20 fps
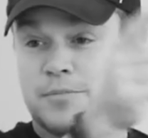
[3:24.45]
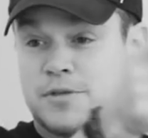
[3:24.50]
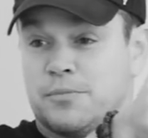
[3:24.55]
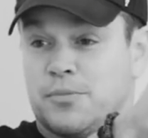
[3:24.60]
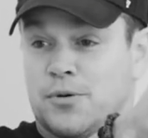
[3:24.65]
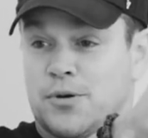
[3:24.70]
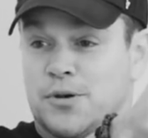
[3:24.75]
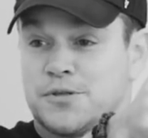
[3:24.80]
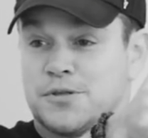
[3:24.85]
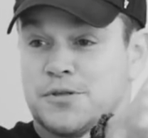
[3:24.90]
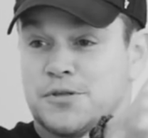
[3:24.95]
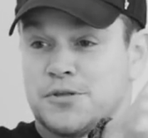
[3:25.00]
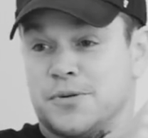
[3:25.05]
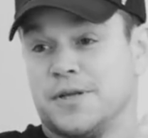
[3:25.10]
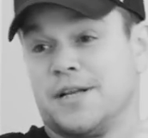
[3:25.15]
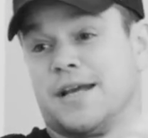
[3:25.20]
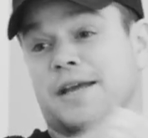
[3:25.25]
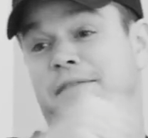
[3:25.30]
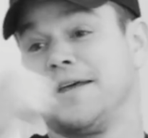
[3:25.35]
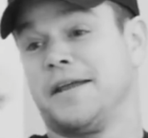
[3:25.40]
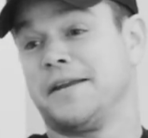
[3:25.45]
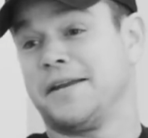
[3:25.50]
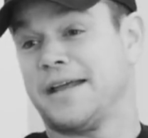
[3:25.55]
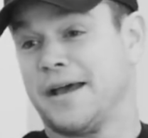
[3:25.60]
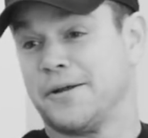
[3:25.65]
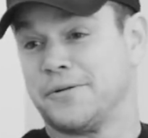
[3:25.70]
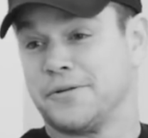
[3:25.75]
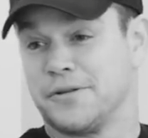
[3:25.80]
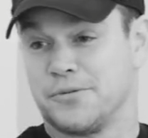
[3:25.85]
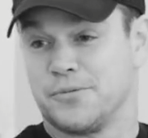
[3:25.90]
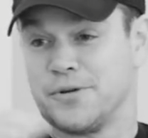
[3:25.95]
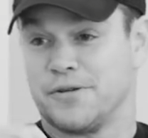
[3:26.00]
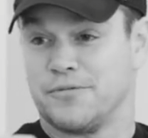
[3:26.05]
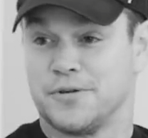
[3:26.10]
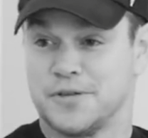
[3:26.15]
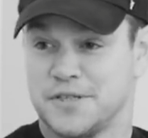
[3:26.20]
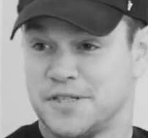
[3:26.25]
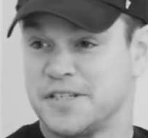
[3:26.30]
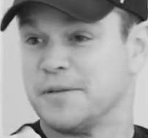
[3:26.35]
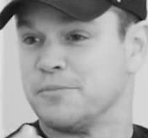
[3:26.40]
up to Boylston Street and then down to the
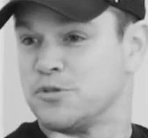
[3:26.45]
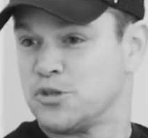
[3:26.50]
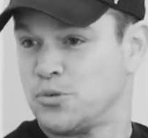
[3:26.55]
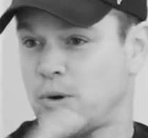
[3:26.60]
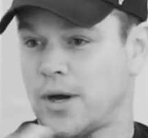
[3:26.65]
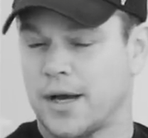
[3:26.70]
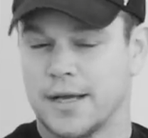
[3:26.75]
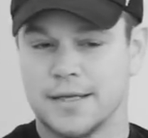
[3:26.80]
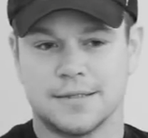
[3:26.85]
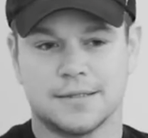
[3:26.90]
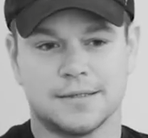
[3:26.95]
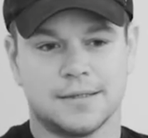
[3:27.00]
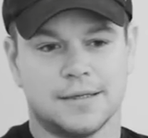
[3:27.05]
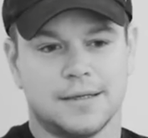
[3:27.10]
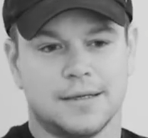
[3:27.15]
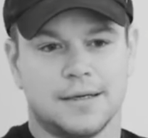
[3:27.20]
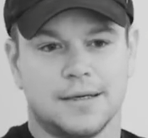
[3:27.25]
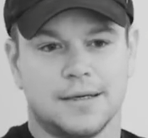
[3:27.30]
river to see them twice.